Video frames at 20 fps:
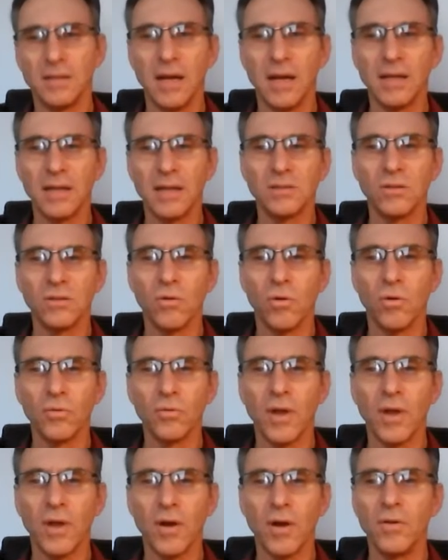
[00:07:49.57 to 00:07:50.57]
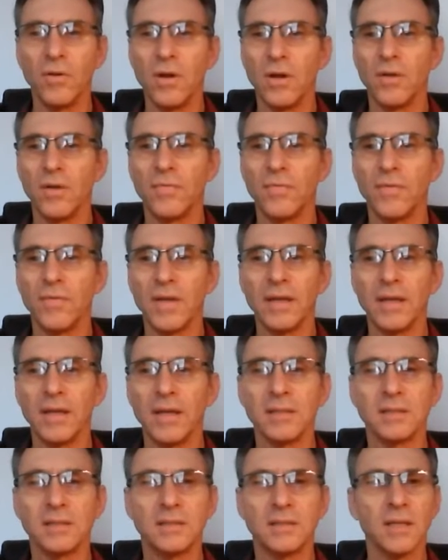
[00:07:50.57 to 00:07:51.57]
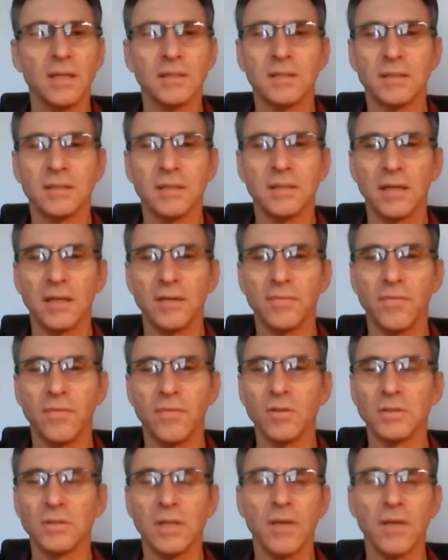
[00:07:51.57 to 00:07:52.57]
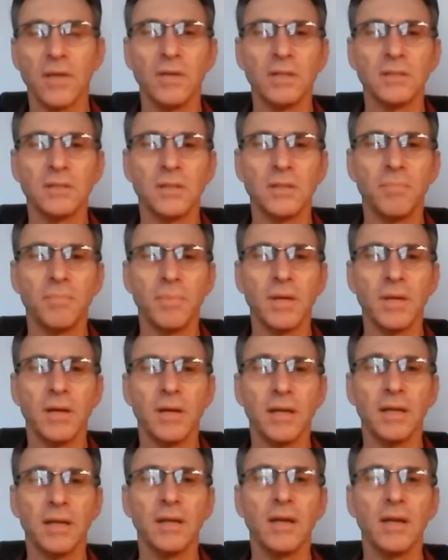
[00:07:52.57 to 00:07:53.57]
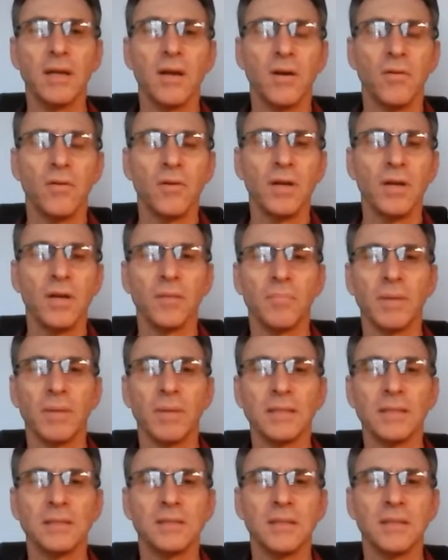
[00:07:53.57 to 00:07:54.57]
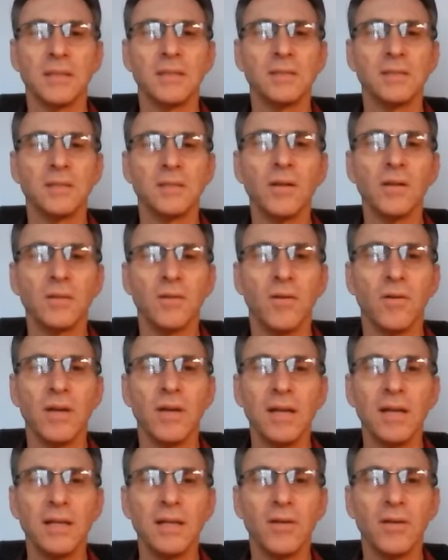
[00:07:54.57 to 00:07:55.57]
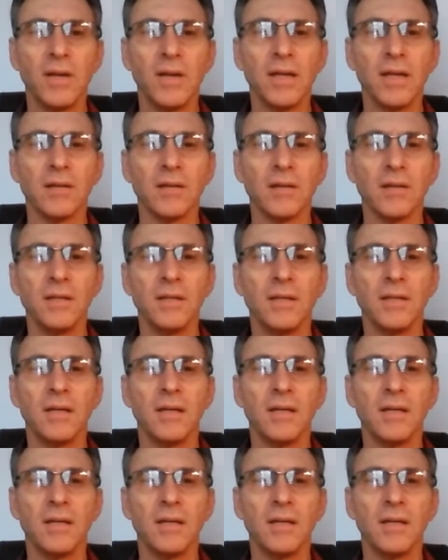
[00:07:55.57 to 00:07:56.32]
as you all know, fear is just false evidence appearing real, but it's not really real.